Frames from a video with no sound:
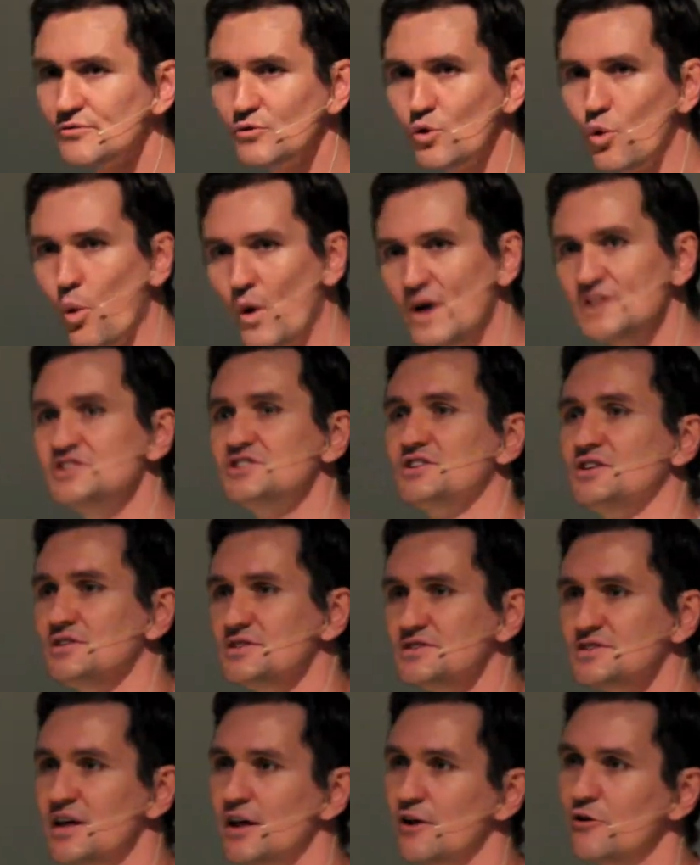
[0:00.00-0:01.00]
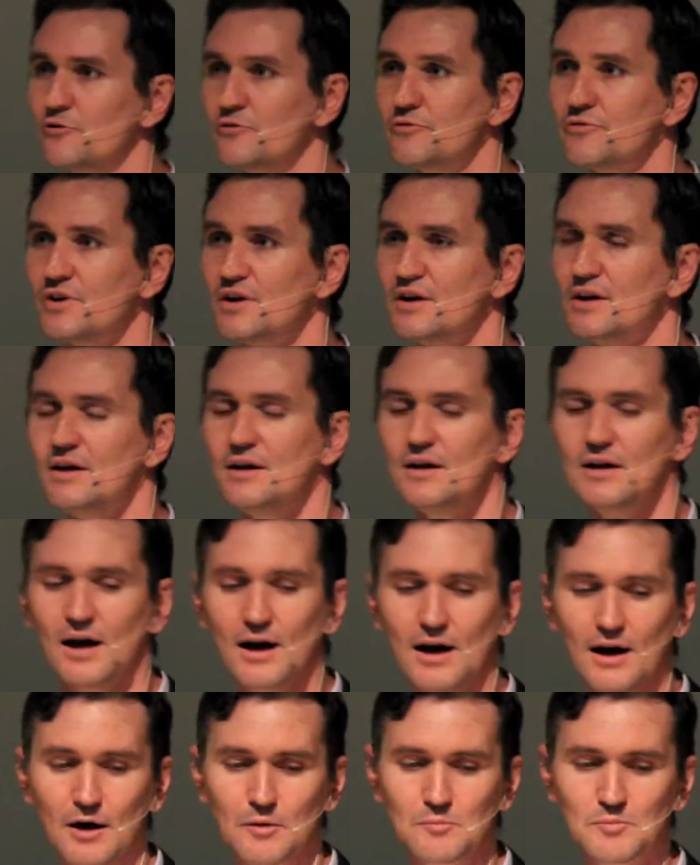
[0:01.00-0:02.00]
of questions that have
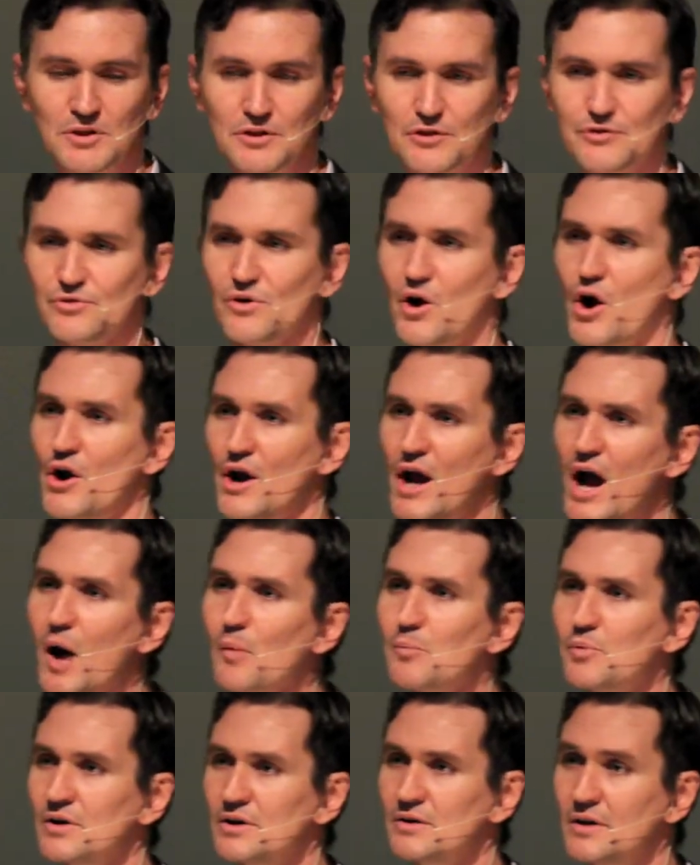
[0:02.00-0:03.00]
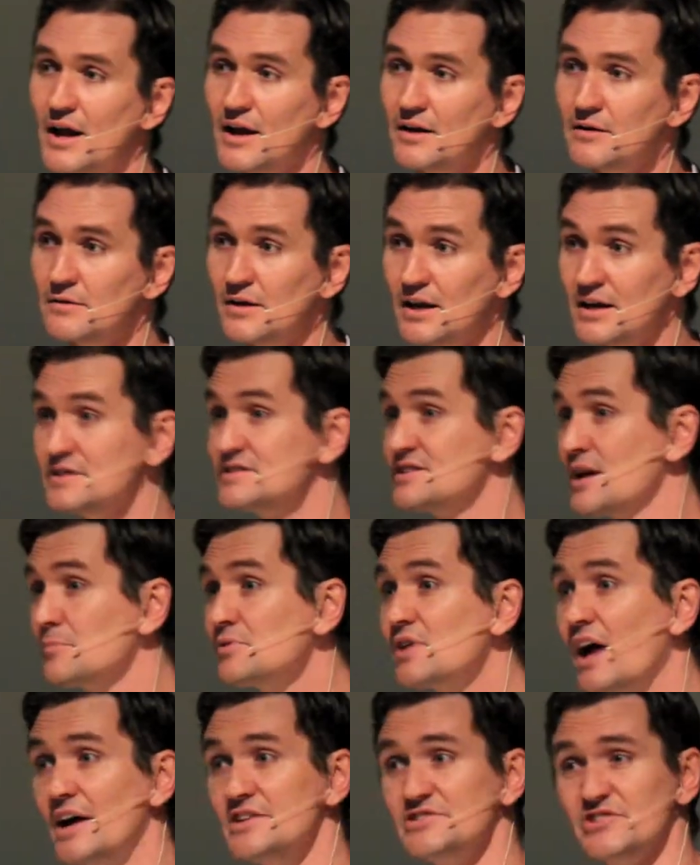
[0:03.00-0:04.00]
uh, been thrown up, and and in
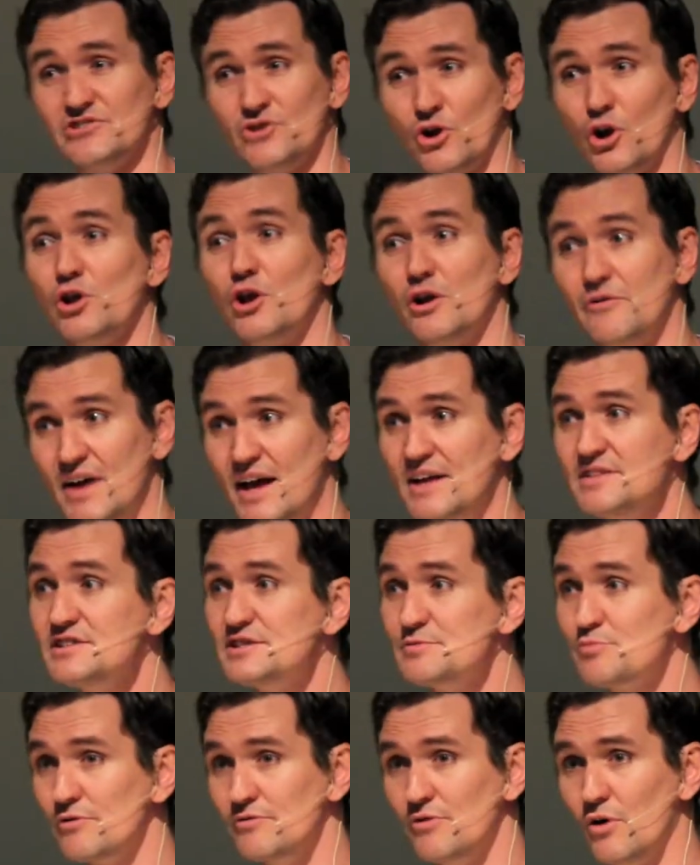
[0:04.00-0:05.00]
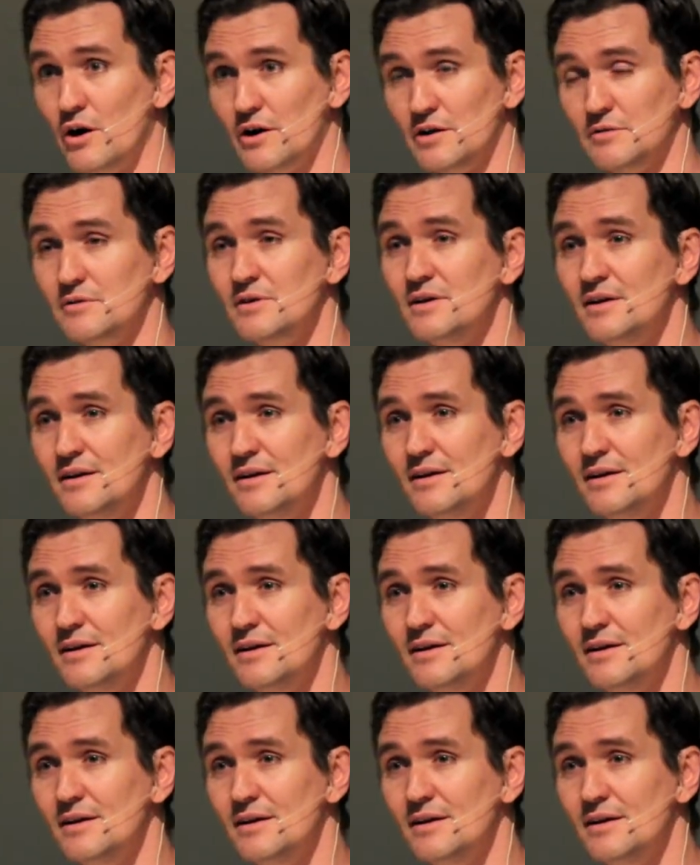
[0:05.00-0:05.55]
some cases, not a lot of answers provided